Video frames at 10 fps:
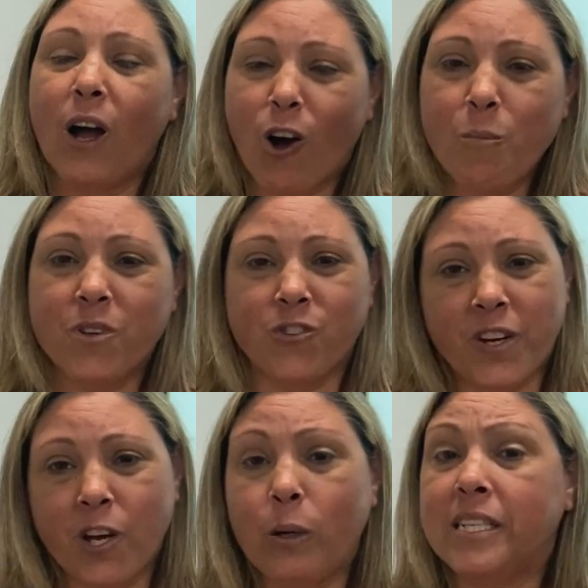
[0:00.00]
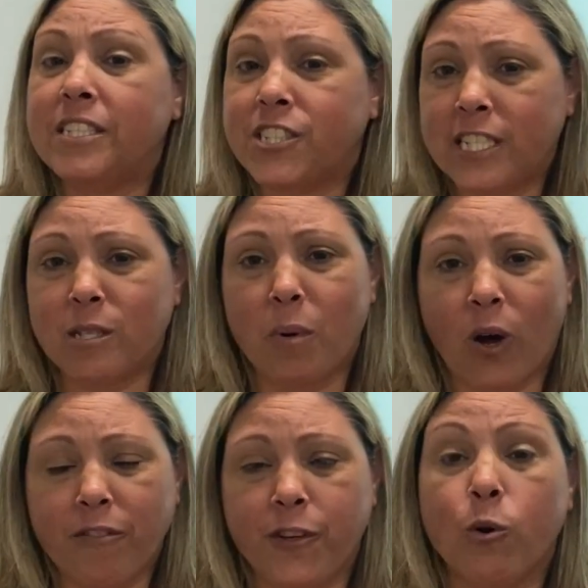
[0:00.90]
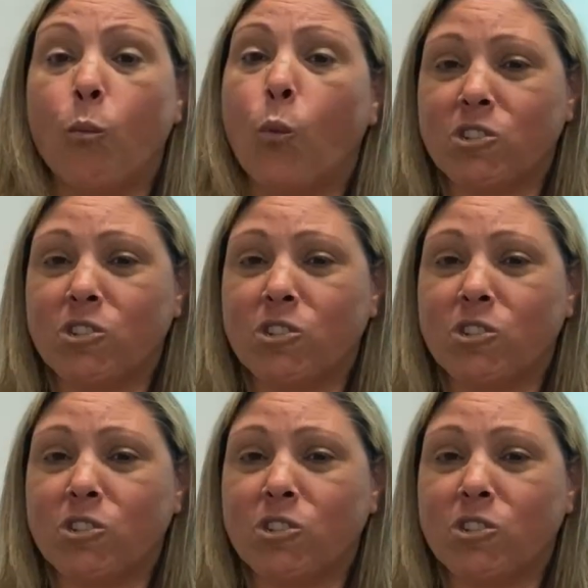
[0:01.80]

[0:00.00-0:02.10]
hope this video has shed some light for you on what